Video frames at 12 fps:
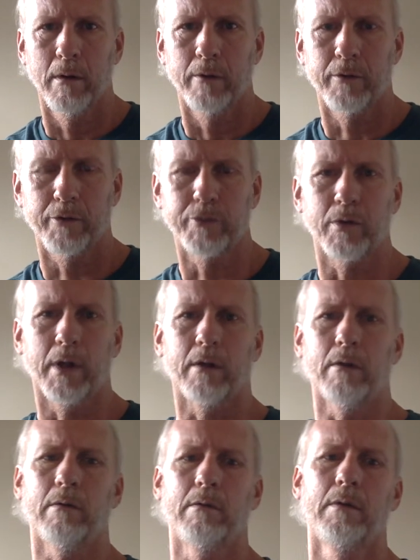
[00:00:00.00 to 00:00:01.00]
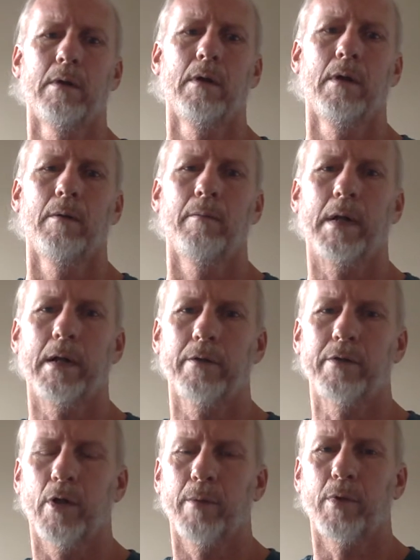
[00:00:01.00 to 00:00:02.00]
to struggle? because
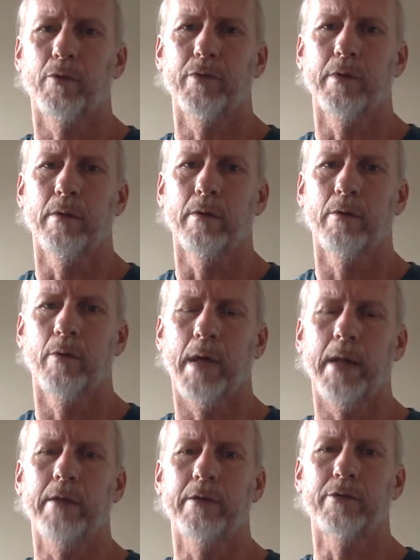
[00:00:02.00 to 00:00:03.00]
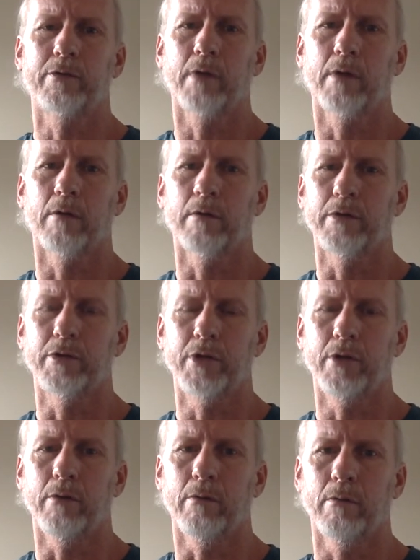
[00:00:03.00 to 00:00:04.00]
the only person creating the struggle is
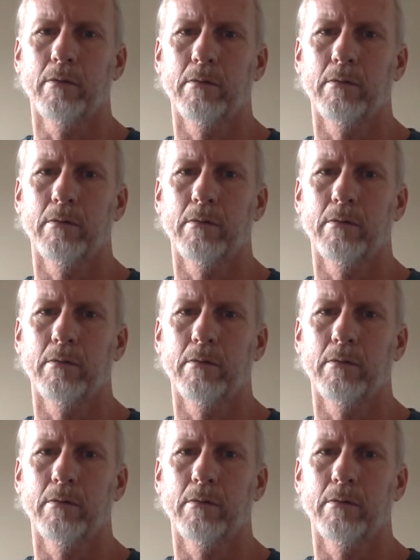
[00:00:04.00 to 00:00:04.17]
you.